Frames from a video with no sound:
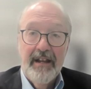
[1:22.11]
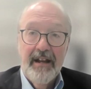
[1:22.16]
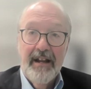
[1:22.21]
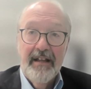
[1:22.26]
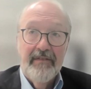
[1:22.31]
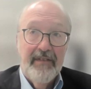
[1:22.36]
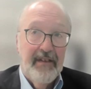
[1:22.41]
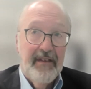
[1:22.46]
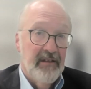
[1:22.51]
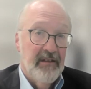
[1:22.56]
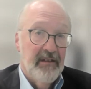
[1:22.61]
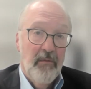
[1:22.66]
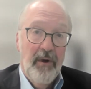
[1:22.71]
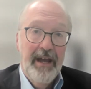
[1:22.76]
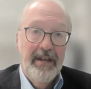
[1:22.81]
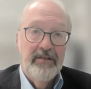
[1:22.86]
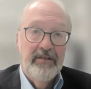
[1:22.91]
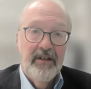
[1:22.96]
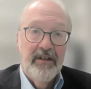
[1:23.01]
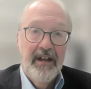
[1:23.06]
that I think the
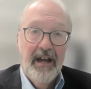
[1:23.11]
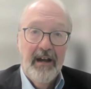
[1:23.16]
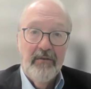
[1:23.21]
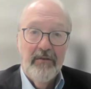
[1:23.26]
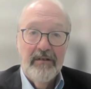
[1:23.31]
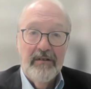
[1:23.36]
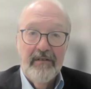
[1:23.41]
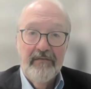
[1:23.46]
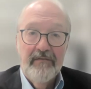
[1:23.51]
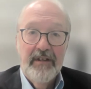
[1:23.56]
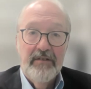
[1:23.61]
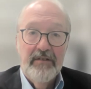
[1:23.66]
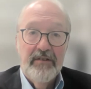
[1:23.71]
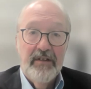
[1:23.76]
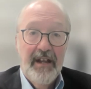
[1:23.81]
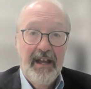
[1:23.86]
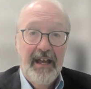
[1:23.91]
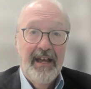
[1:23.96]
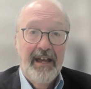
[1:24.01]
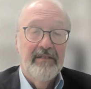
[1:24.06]
Wage and Hour
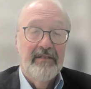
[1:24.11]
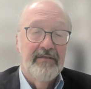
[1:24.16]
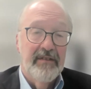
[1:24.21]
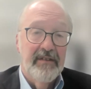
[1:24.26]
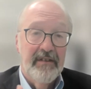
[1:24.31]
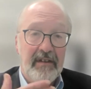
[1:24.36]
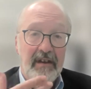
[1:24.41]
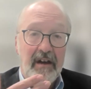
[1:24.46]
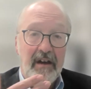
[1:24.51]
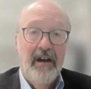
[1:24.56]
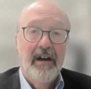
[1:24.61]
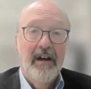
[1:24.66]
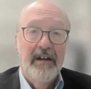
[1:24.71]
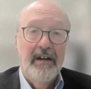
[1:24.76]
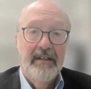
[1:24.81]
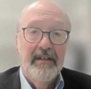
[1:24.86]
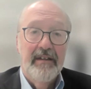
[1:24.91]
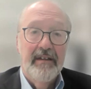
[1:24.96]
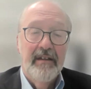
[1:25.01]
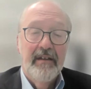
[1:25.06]
Division has
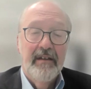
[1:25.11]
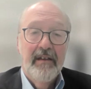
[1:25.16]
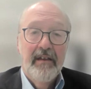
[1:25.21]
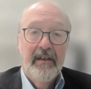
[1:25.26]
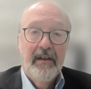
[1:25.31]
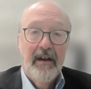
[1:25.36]
done